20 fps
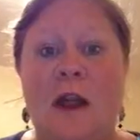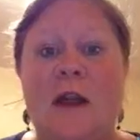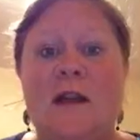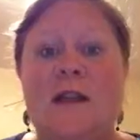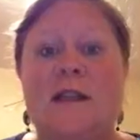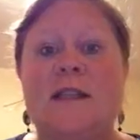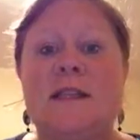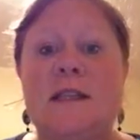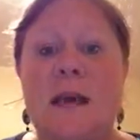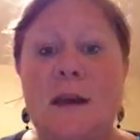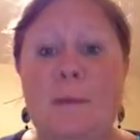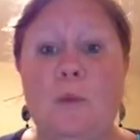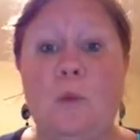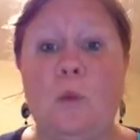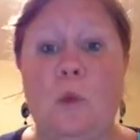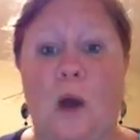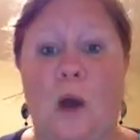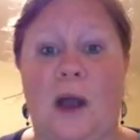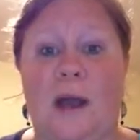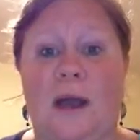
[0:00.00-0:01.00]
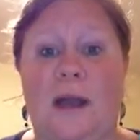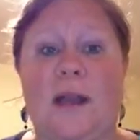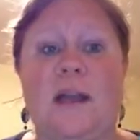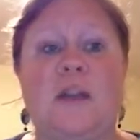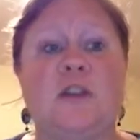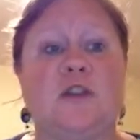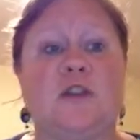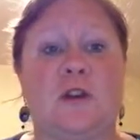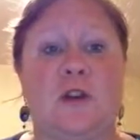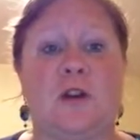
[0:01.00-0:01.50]
Step 1
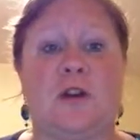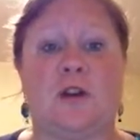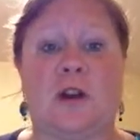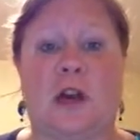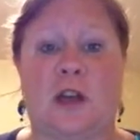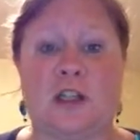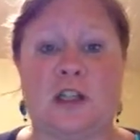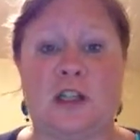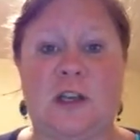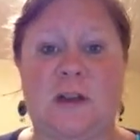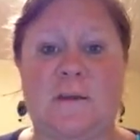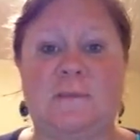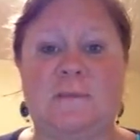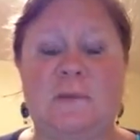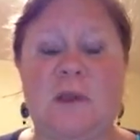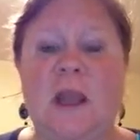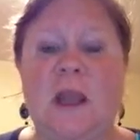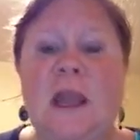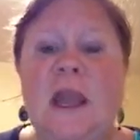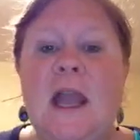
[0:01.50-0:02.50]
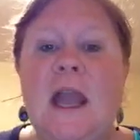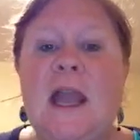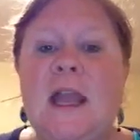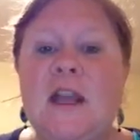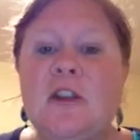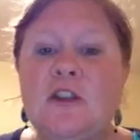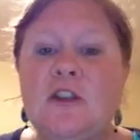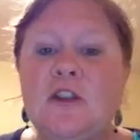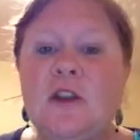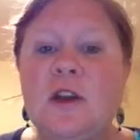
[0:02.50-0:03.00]
is your introduction.
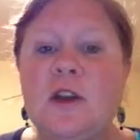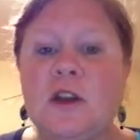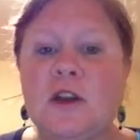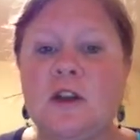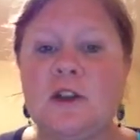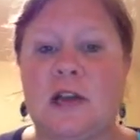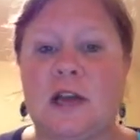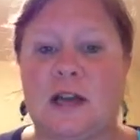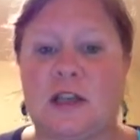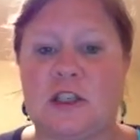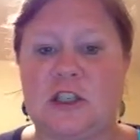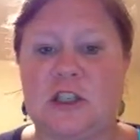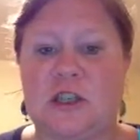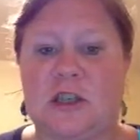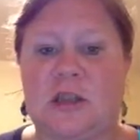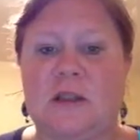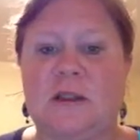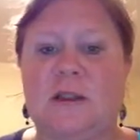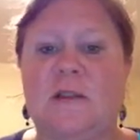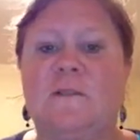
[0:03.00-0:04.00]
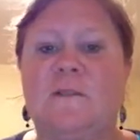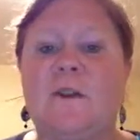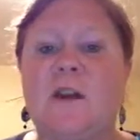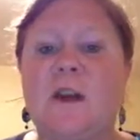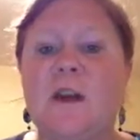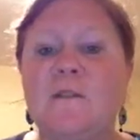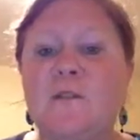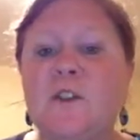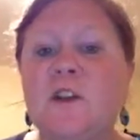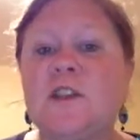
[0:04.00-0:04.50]
In your introduction, the
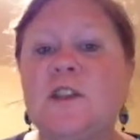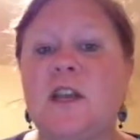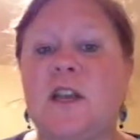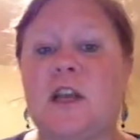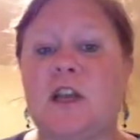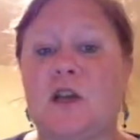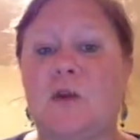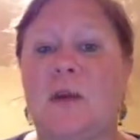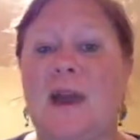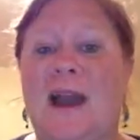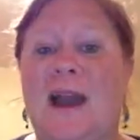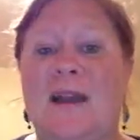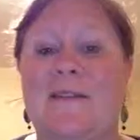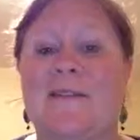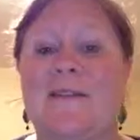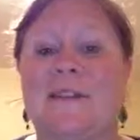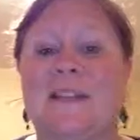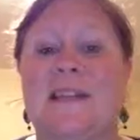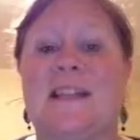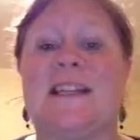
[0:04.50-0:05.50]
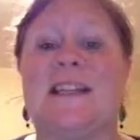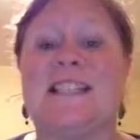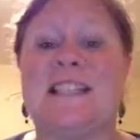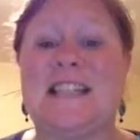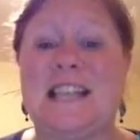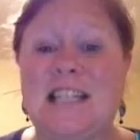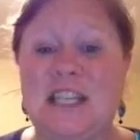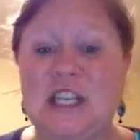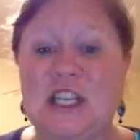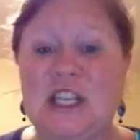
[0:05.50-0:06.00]
very first thing you have is an
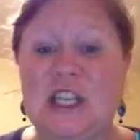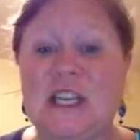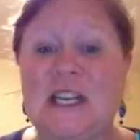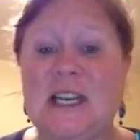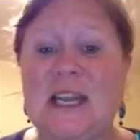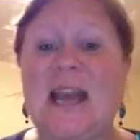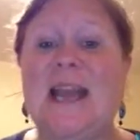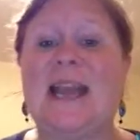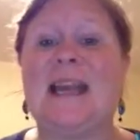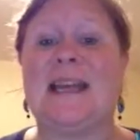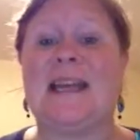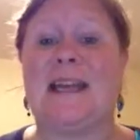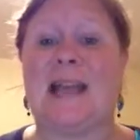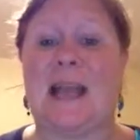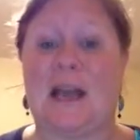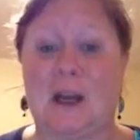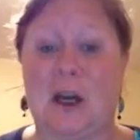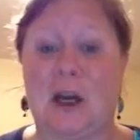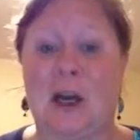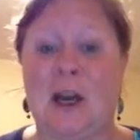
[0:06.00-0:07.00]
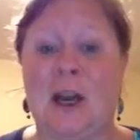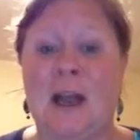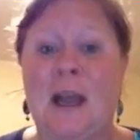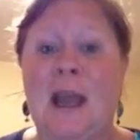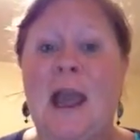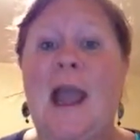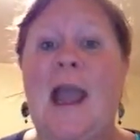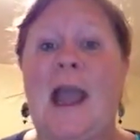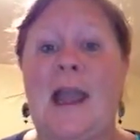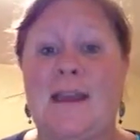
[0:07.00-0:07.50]
attention getter,
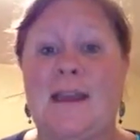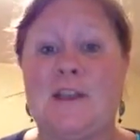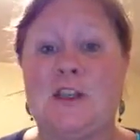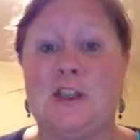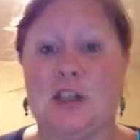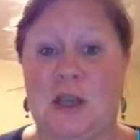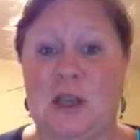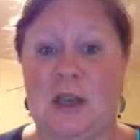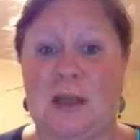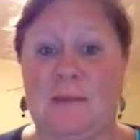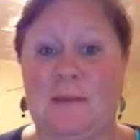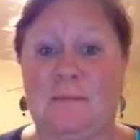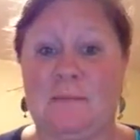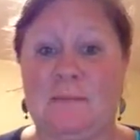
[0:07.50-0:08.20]
AG.